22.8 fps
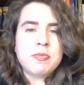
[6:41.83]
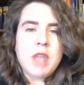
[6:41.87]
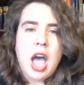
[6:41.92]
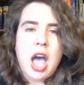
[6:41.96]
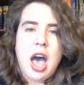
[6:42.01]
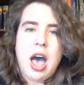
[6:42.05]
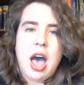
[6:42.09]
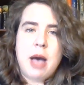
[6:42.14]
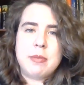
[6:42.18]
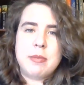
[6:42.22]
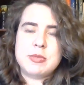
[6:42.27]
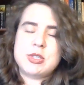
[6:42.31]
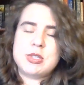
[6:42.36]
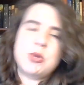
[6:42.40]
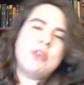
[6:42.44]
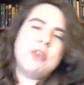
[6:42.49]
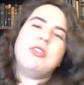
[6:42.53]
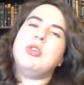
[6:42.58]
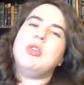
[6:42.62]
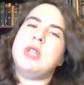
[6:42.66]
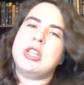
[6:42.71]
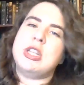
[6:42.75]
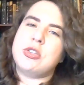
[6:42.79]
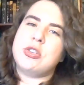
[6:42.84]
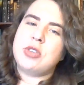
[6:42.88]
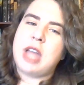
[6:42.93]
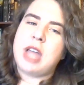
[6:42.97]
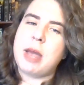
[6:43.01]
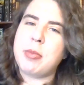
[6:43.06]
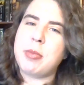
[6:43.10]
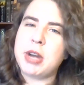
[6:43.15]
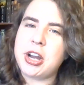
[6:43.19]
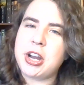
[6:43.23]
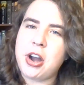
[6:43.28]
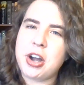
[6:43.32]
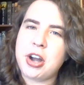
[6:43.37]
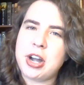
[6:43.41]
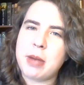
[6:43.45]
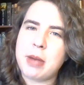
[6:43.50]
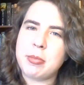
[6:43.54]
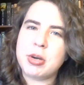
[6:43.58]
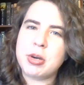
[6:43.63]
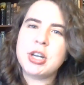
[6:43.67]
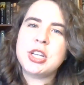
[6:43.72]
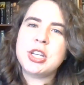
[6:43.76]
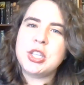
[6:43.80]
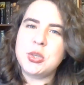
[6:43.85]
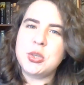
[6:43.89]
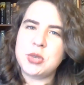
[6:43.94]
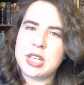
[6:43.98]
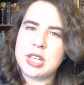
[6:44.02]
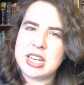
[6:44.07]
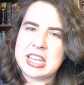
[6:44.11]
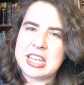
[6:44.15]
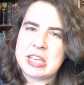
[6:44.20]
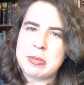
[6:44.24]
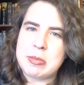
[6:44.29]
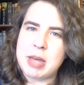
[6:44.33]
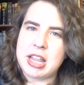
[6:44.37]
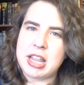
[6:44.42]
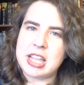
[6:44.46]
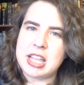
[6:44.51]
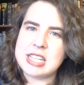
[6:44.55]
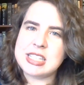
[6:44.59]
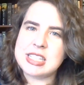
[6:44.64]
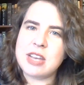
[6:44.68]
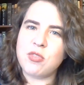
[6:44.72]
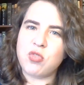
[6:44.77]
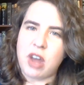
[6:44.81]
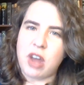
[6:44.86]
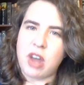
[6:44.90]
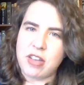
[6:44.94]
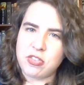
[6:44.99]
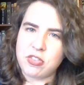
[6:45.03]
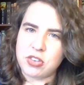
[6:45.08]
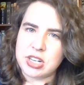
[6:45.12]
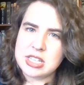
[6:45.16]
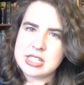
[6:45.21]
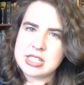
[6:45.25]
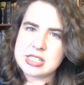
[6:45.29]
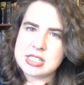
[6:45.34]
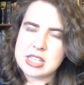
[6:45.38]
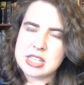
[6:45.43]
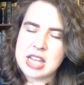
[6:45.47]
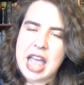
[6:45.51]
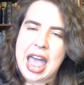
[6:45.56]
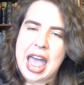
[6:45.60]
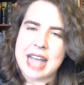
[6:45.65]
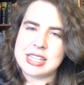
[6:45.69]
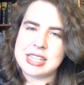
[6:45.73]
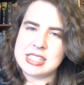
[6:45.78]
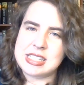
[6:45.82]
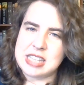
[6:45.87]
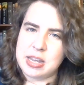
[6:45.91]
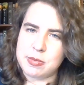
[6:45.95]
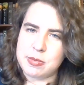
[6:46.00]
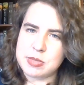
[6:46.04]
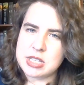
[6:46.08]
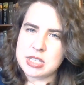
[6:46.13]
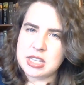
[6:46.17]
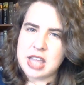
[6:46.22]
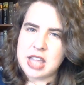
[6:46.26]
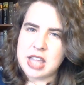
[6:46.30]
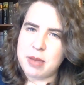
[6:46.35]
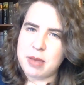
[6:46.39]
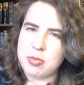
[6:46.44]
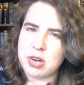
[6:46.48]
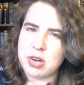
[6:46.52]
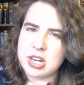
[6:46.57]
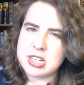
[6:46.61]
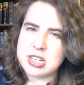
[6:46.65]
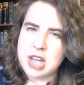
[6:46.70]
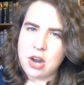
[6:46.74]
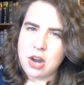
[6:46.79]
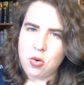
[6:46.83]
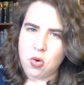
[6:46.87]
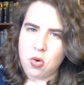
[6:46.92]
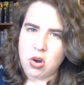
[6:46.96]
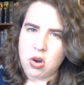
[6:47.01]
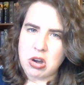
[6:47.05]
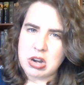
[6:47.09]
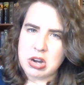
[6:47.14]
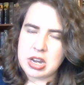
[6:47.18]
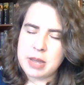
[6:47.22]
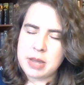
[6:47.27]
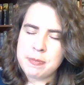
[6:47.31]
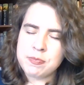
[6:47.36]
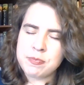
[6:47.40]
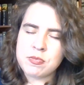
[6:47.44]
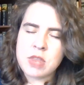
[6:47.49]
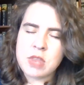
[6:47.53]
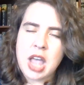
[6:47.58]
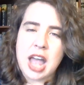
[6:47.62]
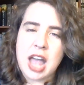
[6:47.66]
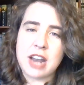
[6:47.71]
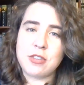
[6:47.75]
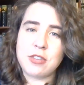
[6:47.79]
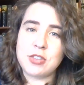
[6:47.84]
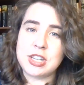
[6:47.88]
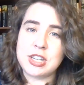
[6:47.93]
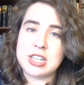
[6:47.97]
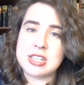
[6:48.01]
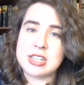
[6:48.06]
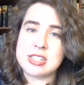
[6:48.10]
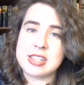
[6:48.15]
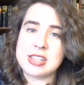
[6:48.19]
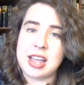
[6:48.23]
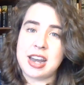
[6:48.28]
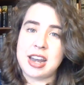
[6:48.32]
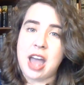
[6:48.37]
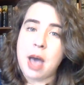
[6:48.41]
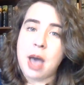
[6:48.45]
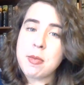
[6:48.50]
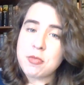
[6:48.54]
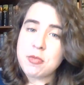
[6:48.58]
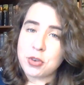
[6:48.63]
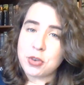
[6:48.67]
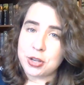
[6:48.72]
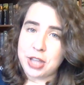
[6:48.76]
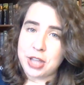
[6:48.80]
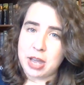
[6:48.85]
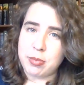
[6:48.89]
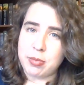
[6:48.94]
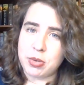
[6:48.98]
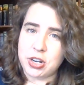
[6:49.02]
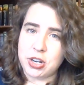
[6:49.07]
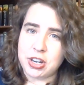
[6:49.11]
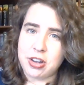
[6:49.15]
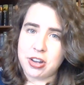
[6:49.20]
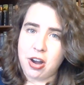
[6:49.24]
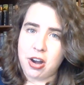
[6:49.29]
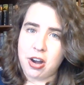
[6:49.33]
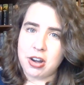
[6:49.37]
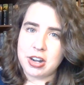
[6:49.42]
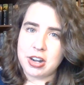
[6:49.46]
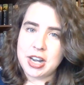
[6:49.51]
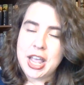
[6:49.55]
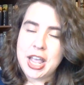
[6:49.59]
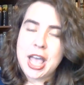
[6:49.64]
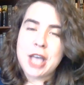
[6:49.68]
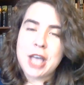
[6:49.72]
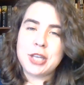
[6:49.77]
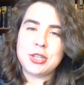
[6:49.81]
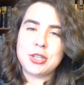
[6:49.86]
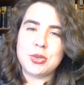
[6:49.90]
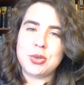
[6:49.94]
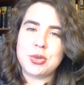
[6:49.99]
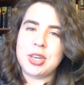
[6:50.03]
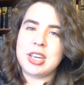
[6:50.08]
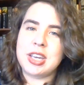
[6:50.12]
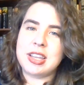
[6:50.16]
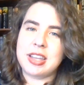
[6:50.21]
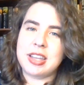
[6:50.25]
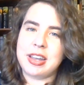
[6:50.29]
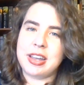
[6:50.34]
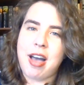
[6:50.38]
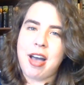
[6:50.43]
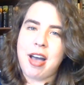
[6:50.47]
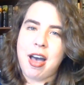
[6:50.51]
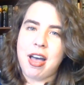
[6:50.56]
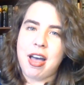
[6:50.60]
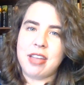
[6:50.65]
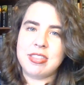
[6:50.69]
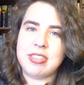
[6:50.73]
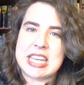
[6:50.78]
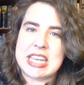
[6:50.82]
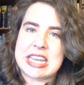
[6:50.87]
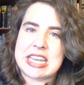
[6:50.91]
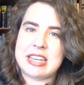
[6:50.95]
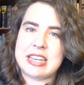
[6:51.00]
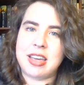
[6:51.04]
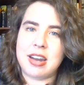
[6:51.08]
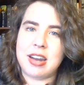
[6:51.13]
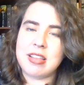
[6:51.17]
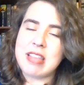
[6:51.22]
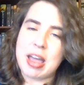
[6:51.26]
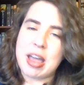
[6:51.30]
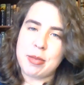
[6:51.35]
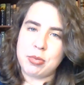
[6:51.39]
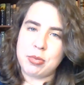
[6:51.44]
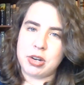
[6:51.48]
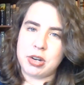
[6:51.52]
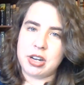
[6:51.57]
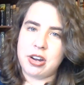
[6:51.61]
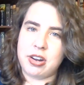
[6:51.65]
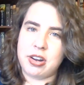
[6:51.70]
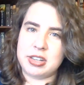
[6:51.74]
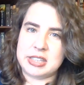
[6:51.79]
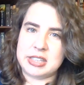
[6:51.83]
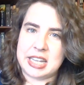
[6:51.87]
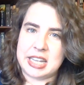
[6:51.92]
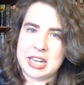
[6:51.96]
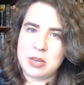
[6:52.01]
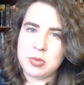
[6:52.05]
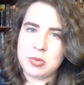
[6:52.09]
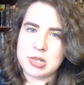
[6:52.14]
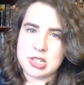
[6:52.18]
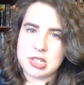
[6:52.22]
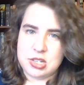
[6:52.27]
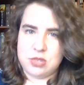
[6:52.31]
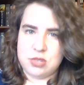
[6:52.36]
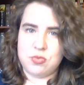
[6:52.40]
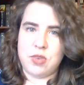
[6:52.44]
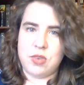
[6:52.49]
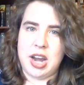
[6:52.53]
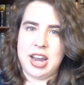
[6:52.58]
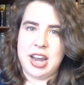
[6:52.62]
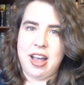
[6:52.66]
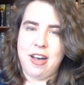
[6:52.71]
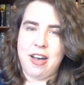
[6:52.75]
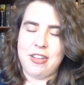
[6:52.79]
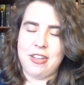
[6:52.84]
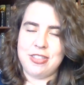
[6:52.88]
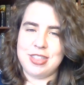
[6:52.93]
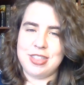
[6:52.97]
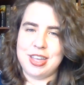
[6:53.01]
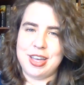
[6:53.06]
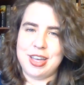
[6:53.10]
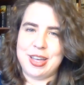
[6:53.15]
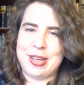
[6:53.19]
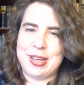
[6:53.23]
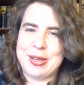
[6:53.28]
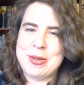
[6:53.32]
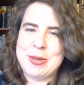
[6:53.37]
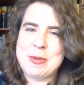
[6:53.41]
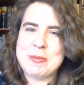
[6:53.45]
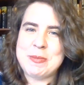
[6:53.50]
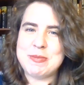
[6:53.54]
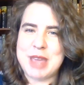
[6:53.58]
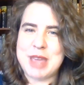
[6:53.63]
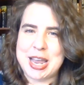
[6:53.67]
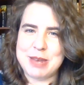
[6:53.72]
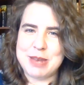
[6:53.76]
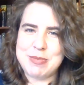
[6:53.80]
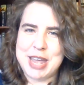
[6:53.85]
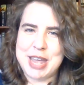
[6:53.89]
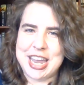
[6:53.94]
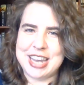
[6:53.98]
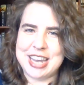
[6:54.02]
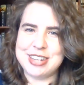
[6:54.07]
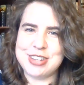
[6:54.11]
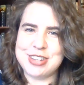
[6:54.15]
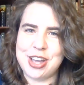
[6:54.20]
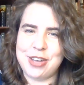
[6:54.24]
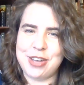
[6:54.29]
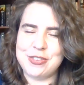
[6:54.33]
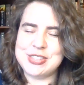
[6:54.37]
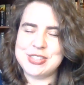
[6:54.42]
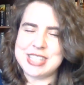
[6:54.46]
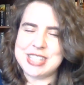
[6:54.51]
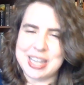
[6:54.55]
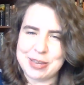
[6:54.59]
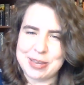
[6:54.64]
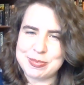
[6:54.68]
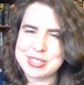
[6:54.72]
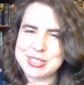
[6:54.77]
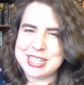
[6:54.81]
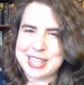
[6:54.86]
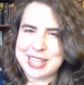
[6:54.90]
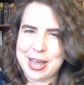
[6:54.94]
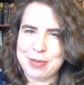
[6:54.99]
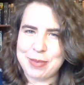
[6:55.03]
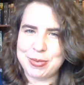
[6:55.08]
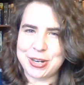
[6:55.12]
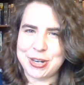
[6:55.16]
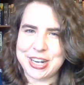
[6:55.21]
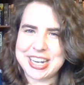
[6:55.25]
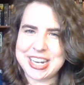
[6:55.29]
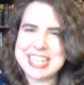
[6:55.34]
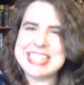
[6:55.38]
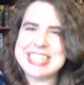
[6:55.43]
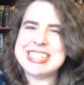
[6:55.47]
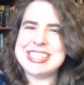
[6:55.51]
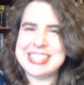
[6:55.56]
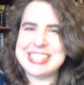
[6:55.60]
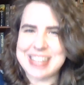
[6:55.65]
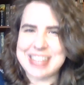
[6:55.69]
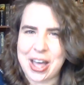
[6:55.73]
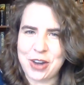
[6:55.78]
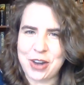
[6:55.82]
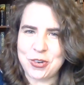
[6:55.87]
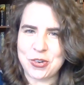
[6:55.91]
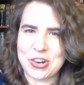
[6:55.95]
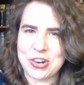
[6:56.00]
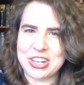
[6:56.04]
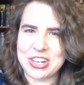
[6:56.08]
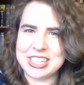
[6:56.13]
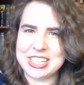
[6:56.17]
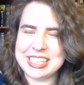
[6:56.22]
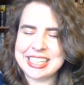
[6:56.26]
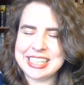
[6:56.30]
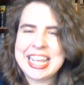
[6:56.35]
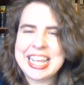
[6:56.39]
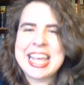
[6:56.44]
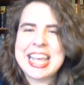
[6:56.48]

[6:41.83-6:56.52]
So if you need your library card number, you can email us at reference@cmclibrary.org. And if you need to sign up for a library card, you can click on the Get a Library Card link, which is right on the main page of cmclibrary.org.